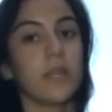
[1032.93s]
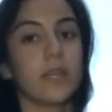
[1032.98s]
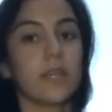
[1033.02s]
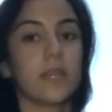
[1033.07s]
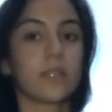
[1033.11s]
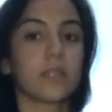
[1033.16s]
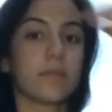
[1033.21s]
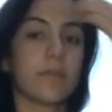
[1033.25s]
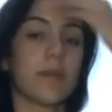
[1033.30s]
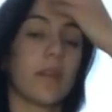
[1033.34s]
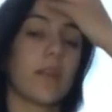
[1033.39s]

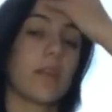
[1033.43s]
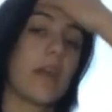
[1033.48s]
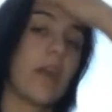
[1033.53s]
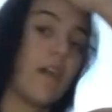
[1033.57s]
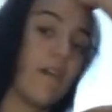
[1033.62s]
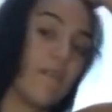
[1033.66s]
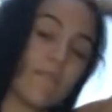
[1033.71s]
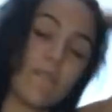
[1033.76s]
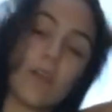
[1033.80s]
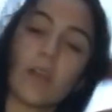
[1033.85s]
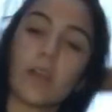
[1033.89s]
Doesn't matter
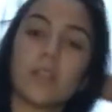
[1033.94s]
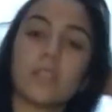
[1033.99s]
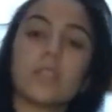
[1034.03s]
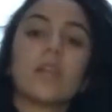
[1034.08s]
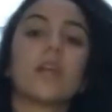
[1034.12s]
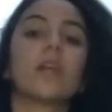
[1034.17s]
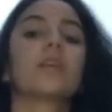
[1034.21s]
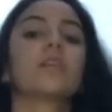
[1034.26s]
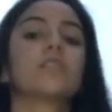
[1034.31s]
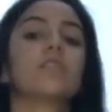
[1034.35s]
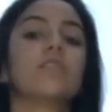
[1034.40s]
how far, as
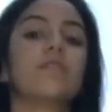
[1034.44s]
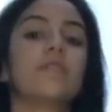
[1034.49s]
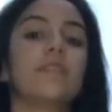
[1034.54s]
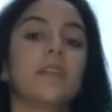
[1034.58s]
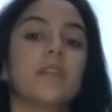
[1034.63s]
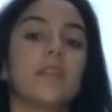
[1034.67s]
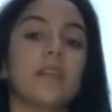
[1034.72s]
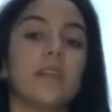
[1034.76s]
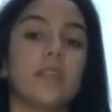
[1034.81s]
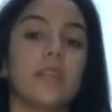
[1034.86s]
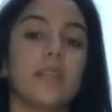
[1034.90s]
long as you
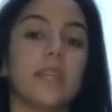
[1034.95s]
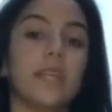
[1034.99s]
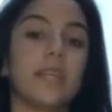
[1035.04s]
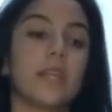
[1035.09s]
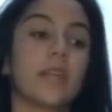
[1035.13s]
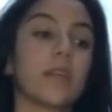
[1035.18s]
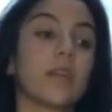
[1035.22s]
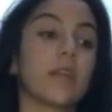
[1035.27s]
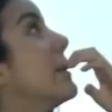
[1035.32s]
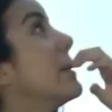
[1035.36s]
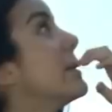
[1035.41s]
feel it in
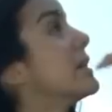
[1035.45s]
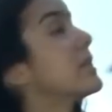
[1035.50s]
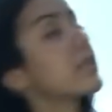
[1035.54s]
here,